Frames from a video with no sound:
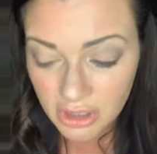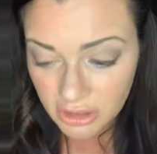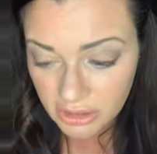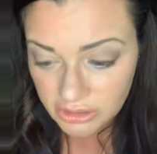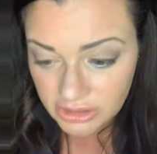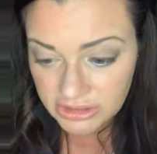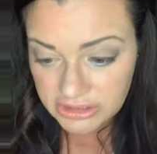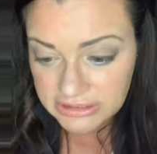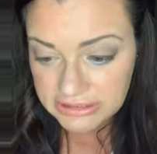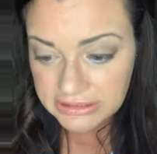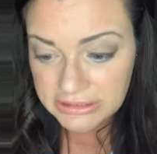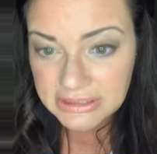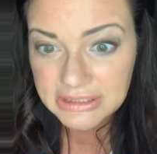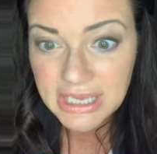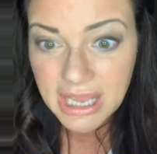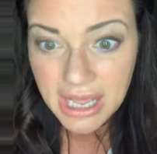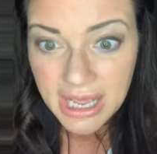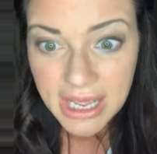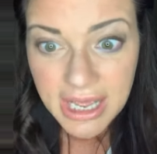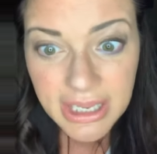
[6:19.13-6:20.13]
Just a
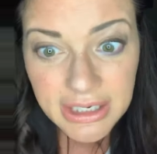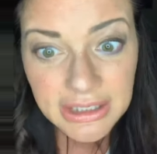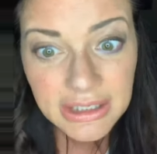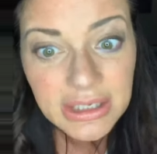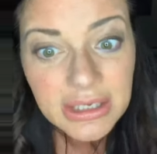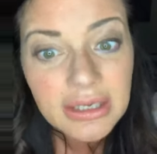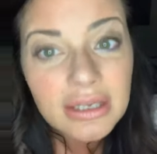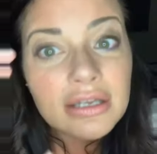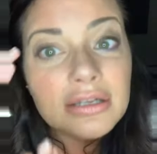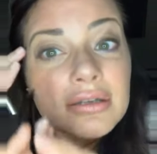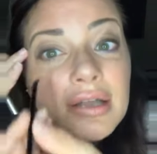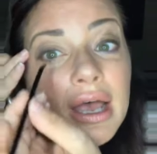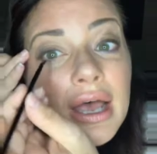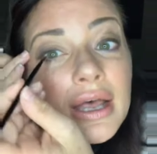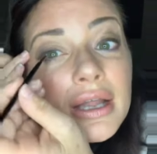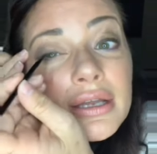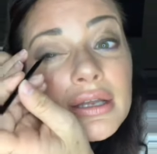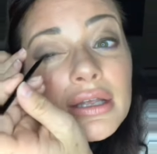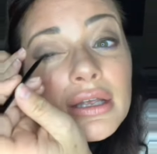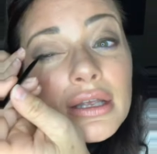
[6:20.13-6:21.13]
tiny,
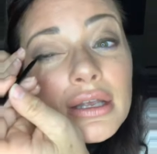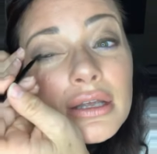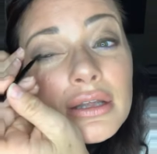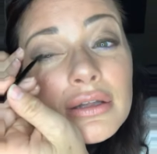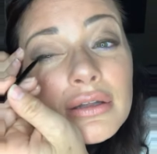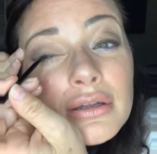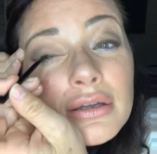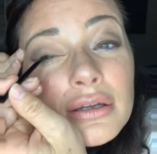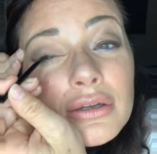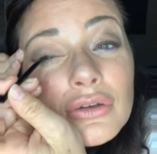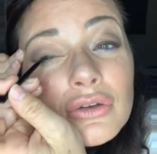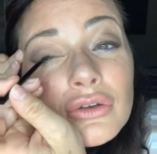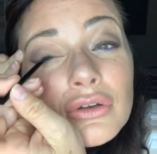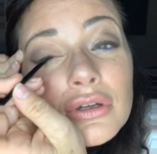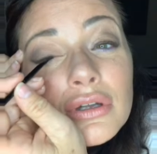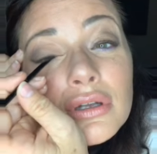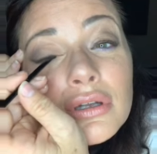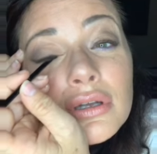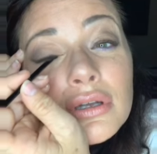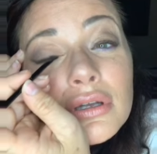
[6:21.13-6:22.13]
tiny
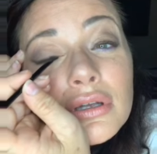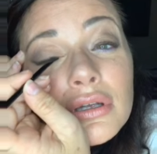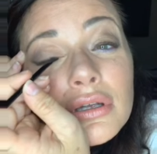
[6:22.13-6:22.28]
extension.